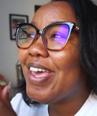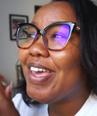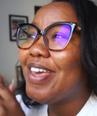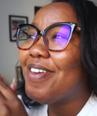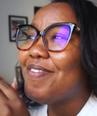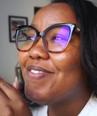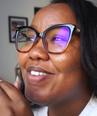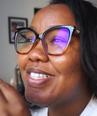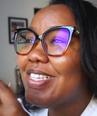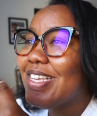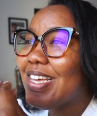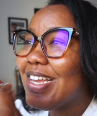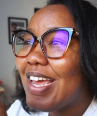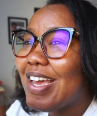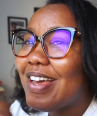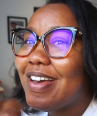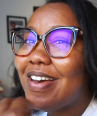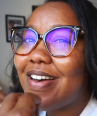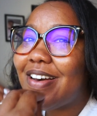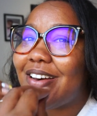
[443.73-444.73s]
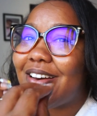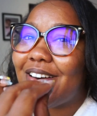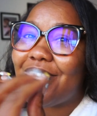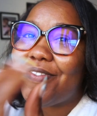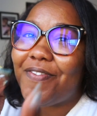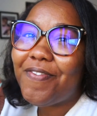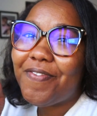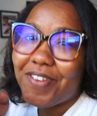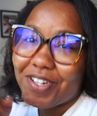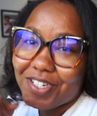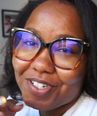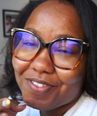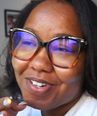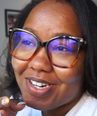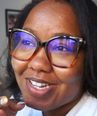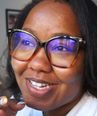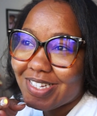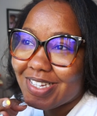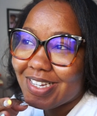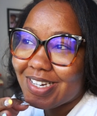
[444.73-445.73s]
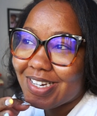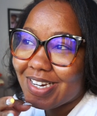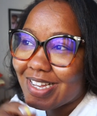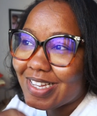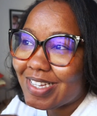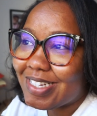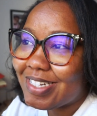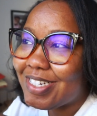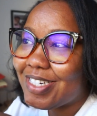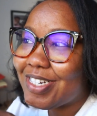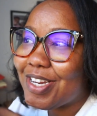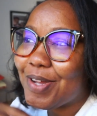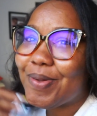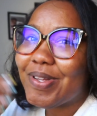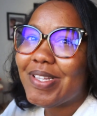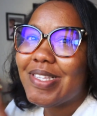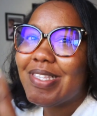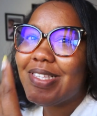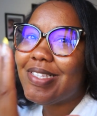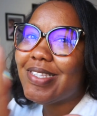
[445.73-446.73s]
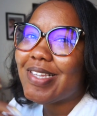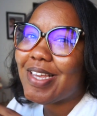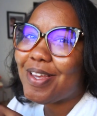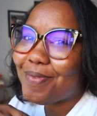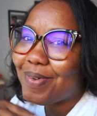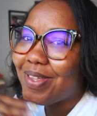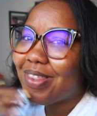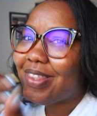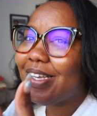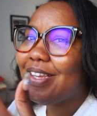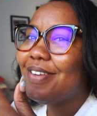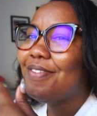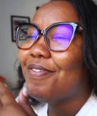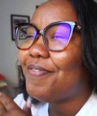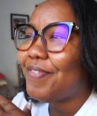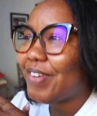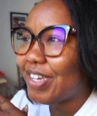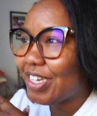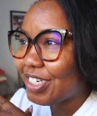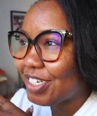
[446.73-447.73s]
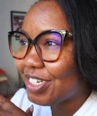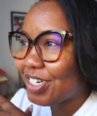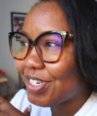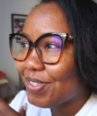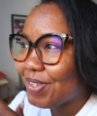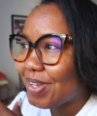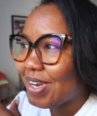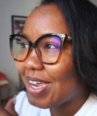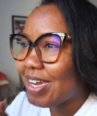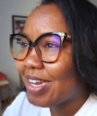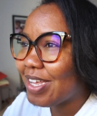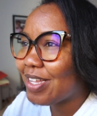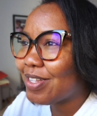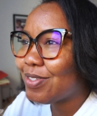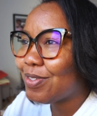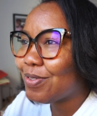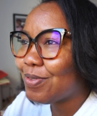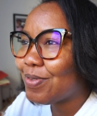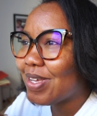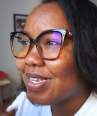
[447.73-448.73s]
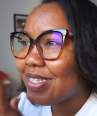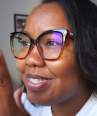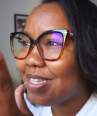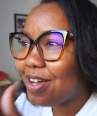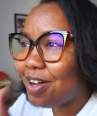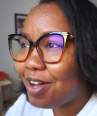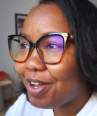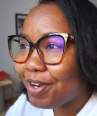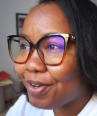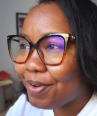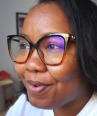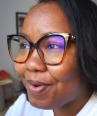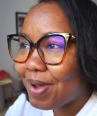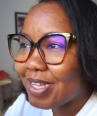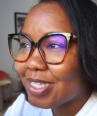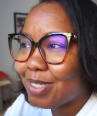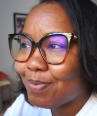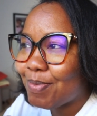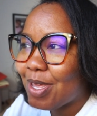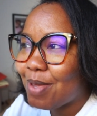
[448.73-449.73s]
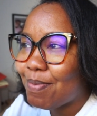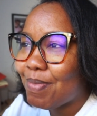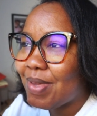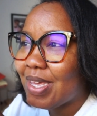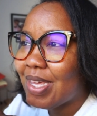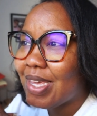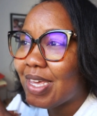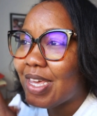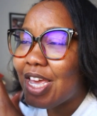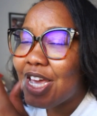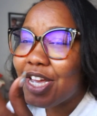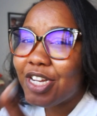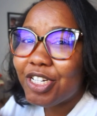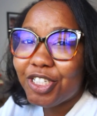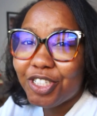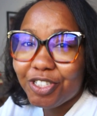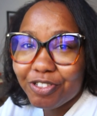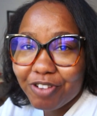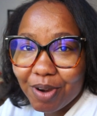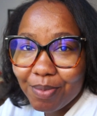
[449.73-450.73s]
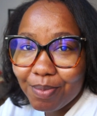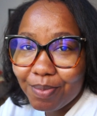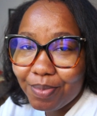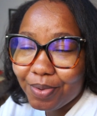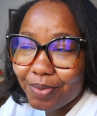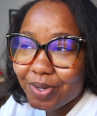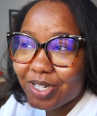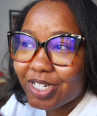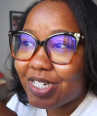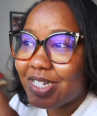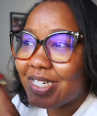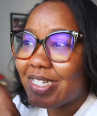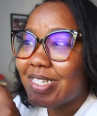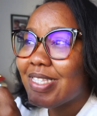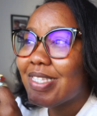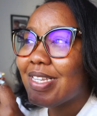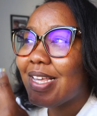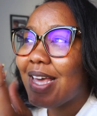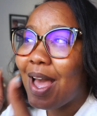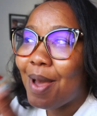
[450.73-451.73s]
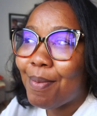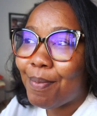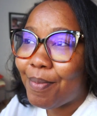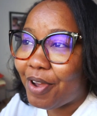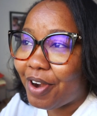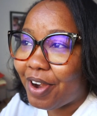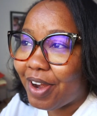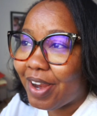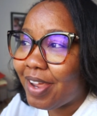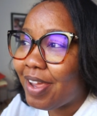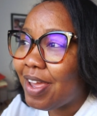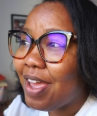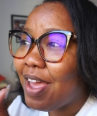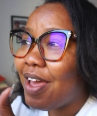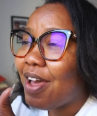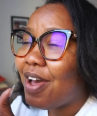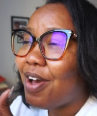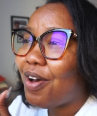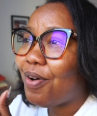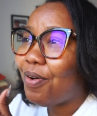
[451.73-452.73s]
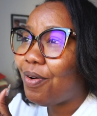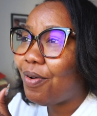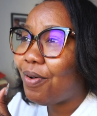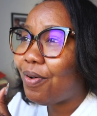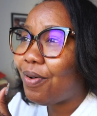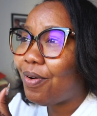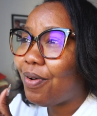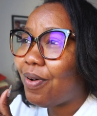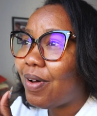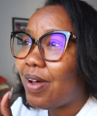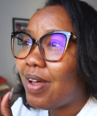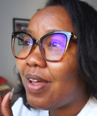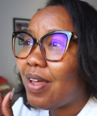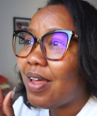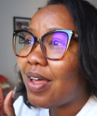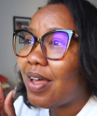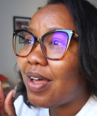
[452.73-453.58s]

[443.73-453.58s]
If you take like a fish related dish, you'll stick within fish. So then you'll do your secondo as maybe shrimp, which is gambari, or